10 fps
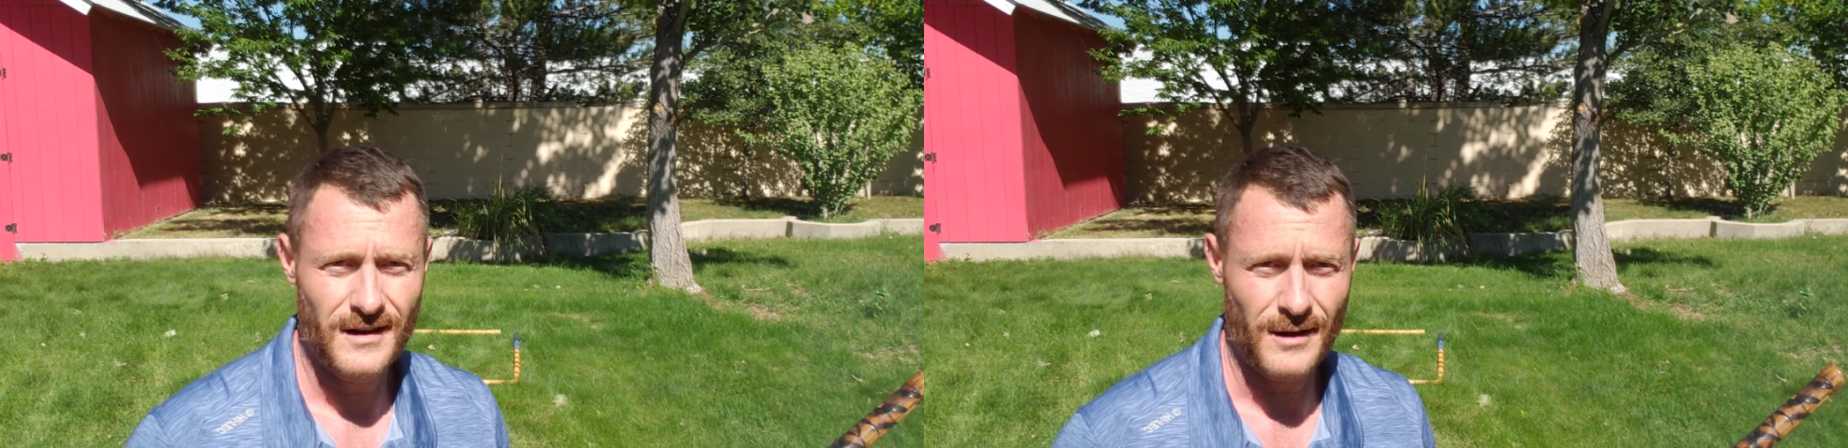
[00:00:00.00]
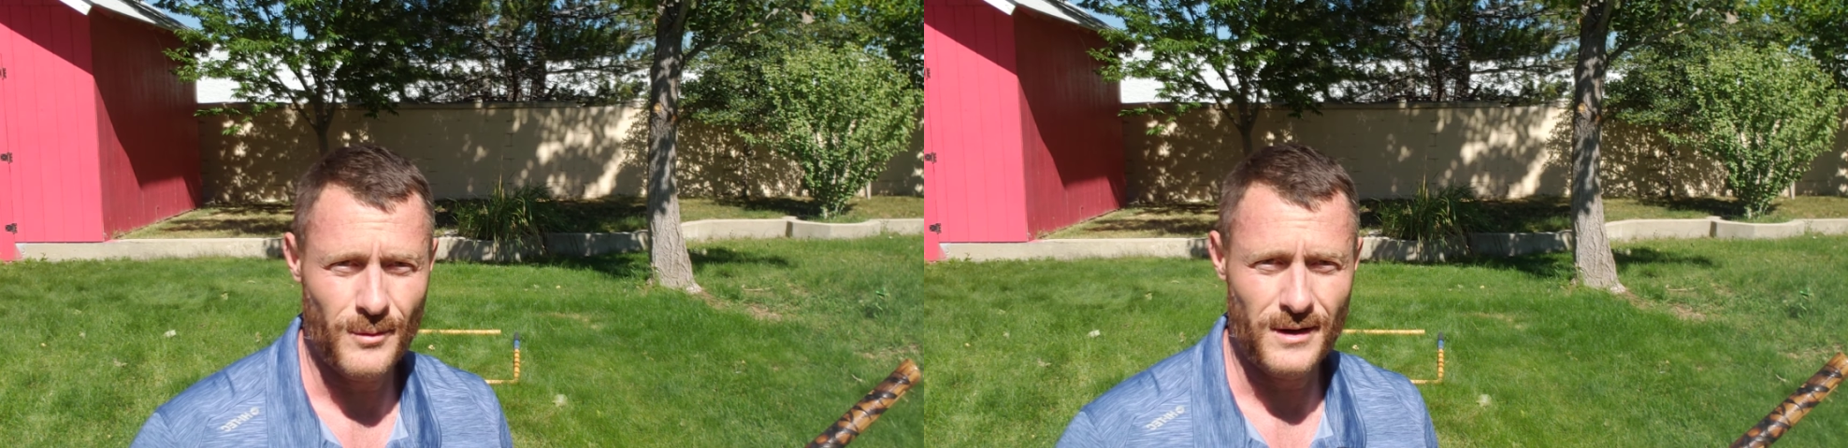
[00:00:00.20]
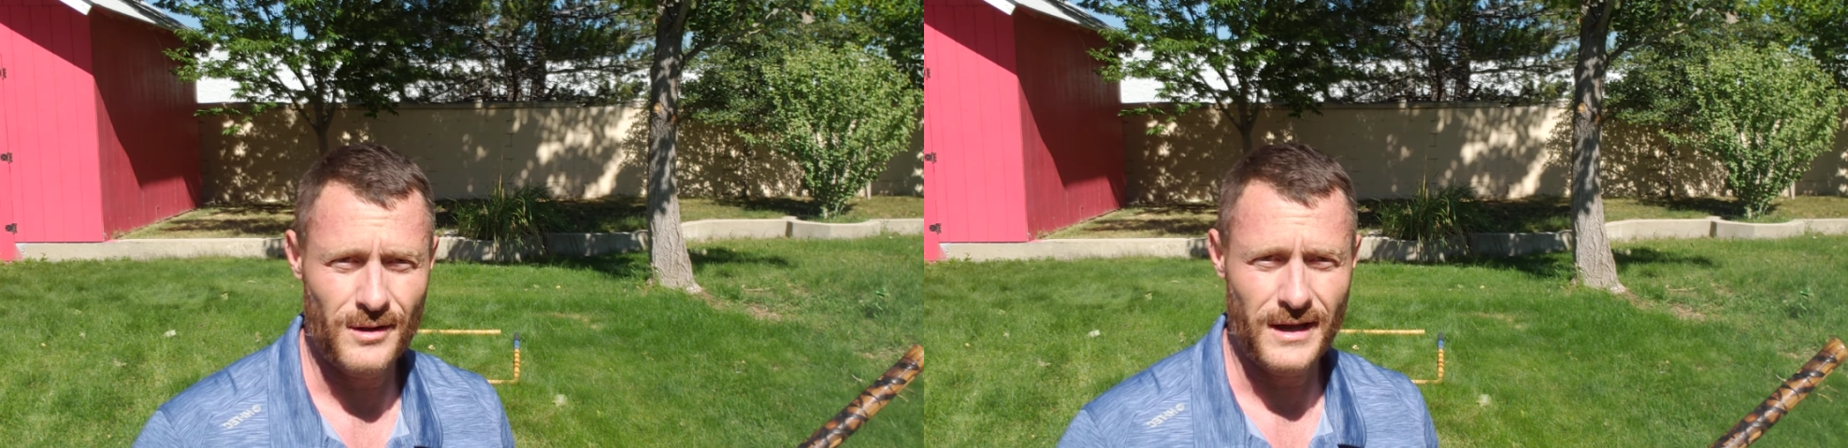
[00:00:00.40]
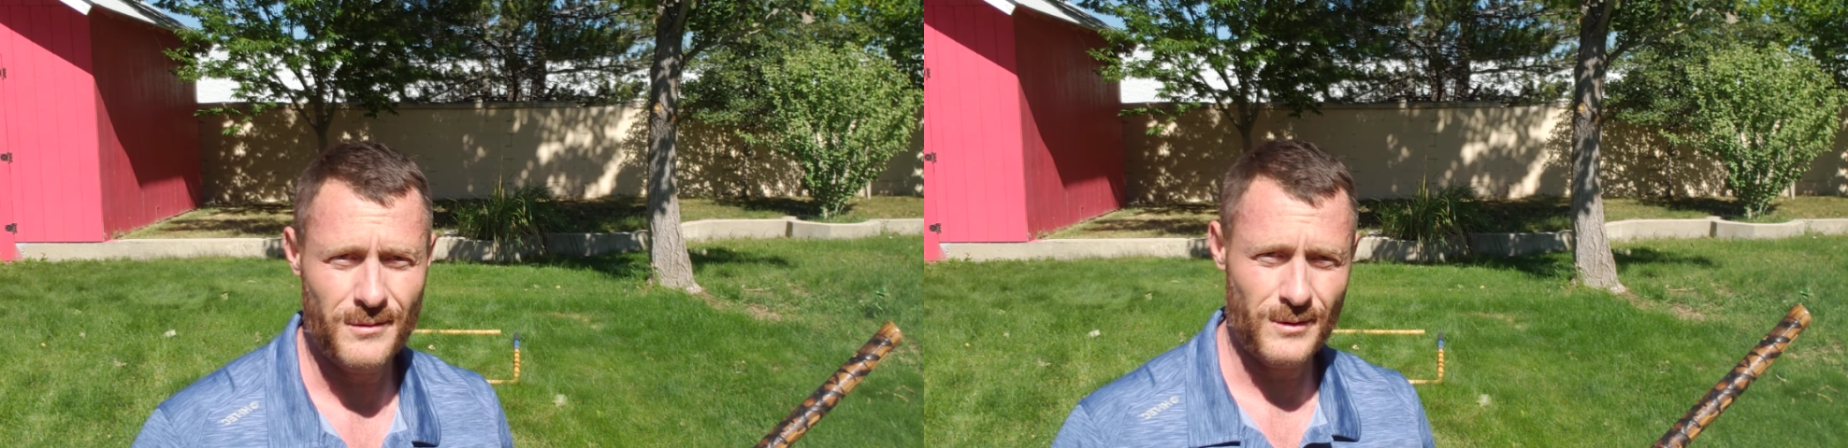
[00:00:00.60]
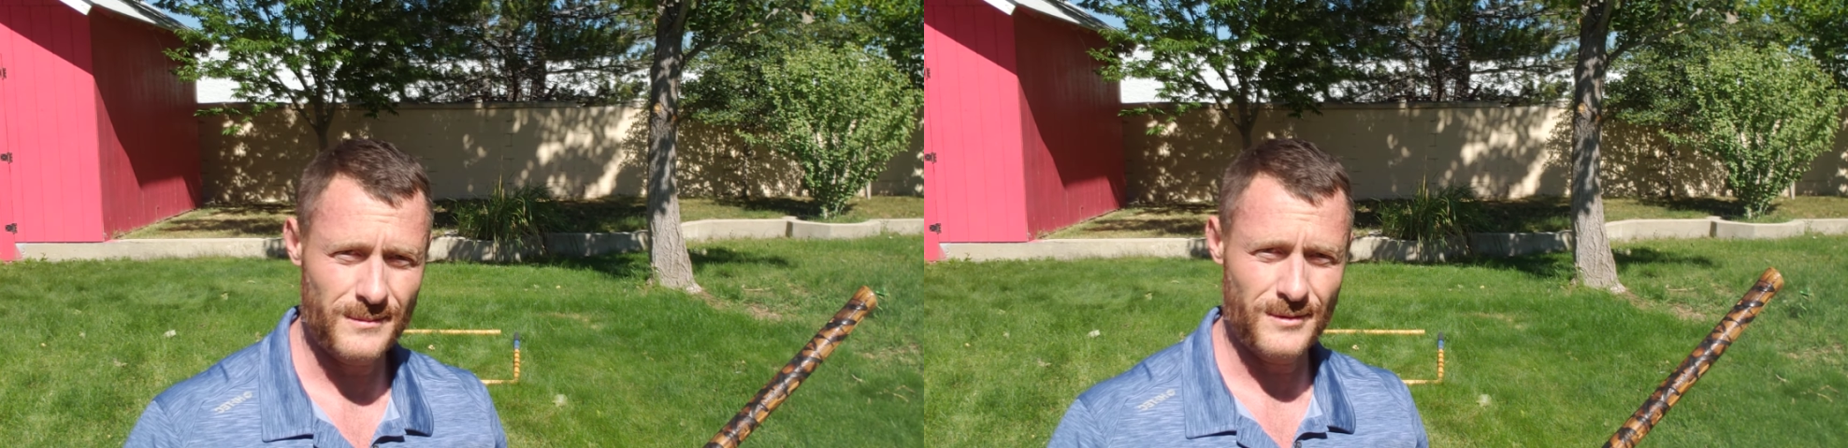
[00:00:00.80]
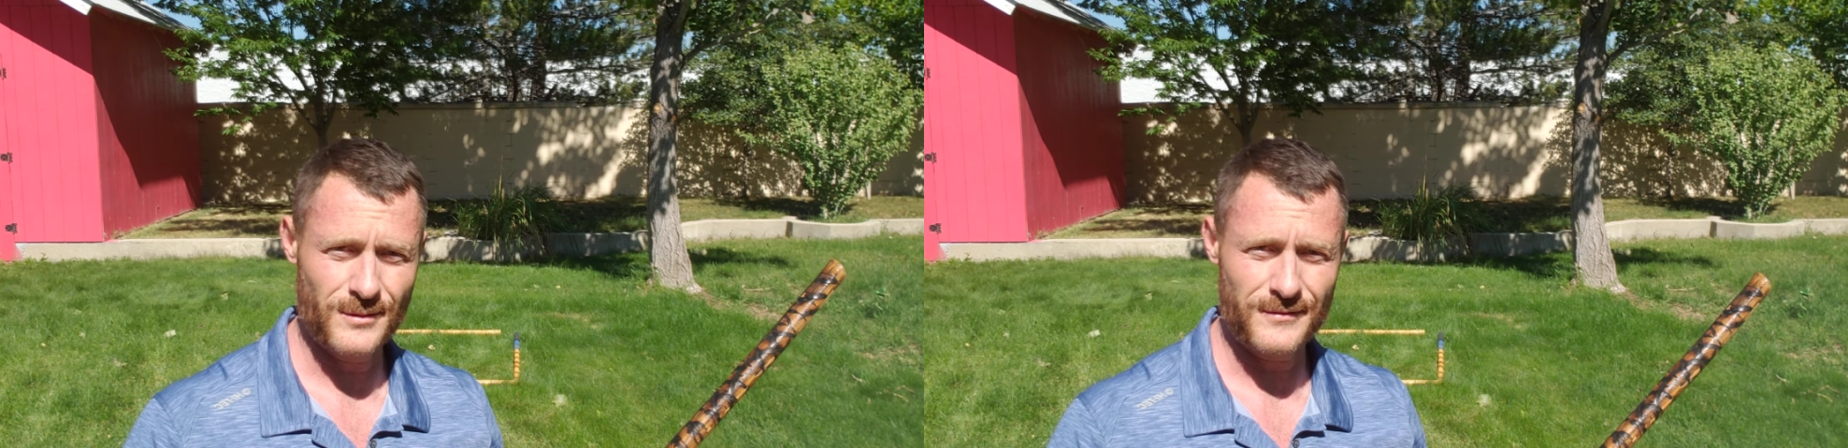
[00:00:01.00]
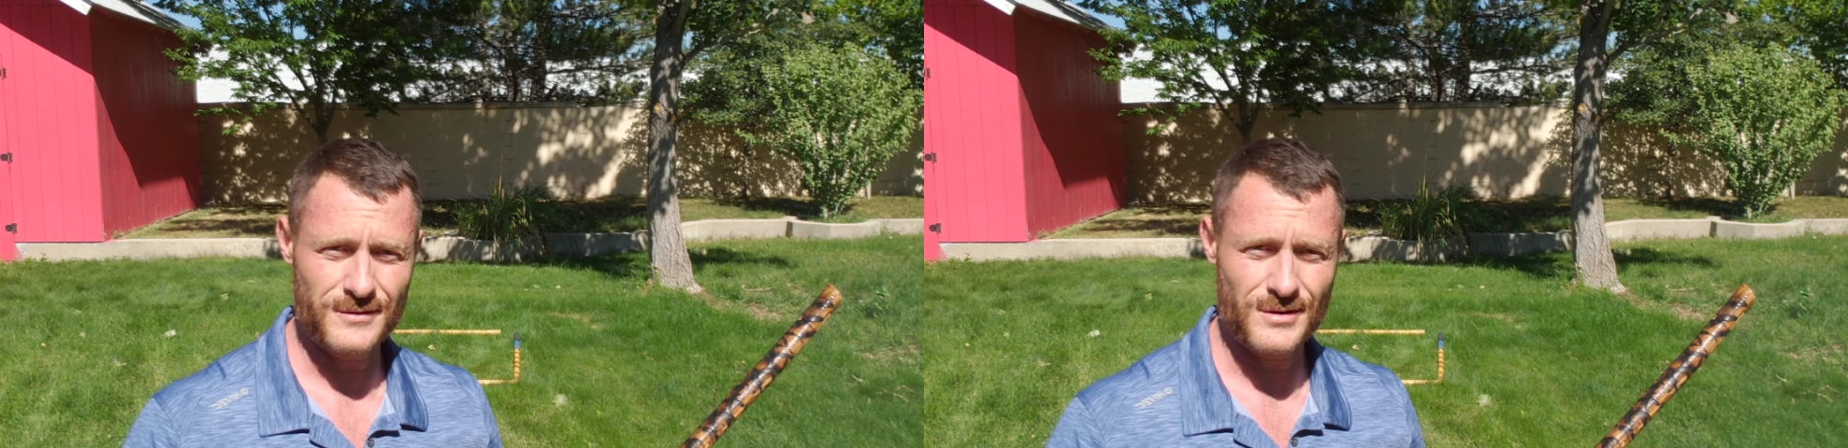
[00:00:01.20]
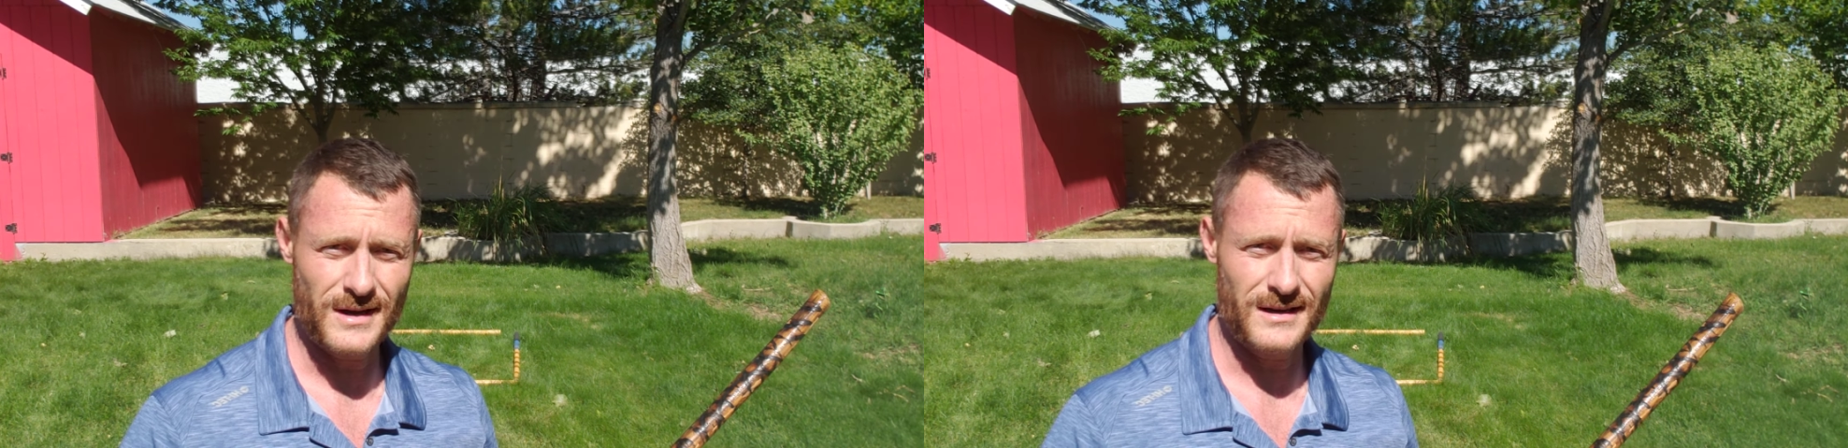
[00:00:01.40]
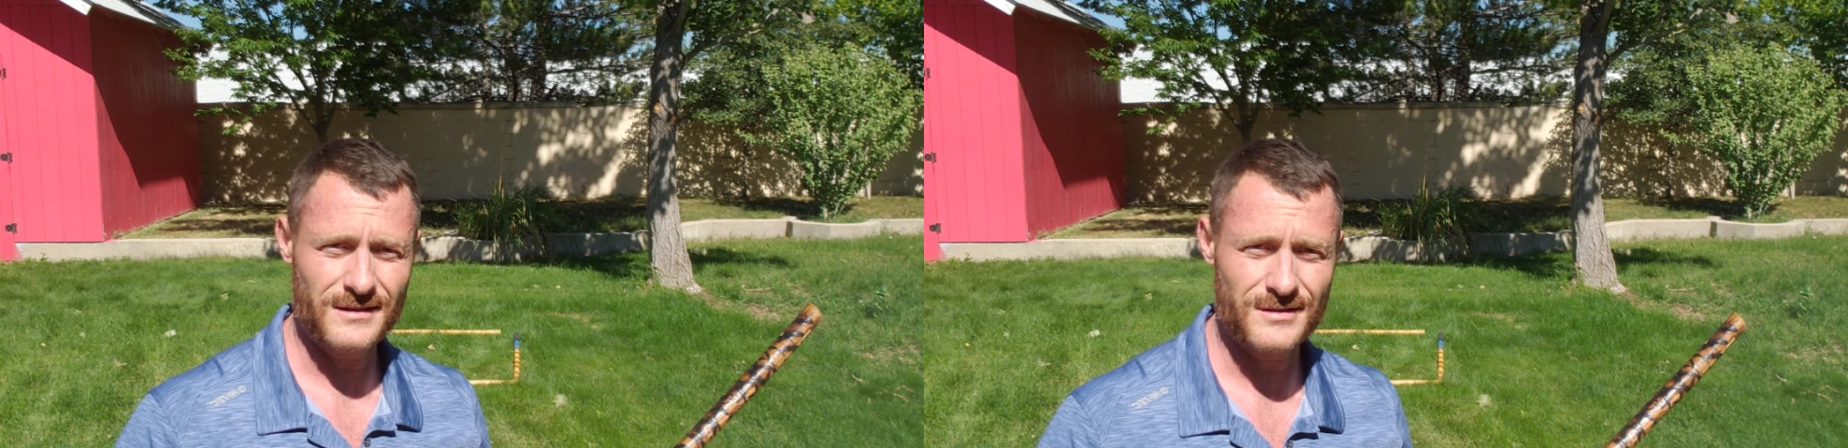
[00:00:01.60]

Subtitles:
I want to like what I'm doing for training,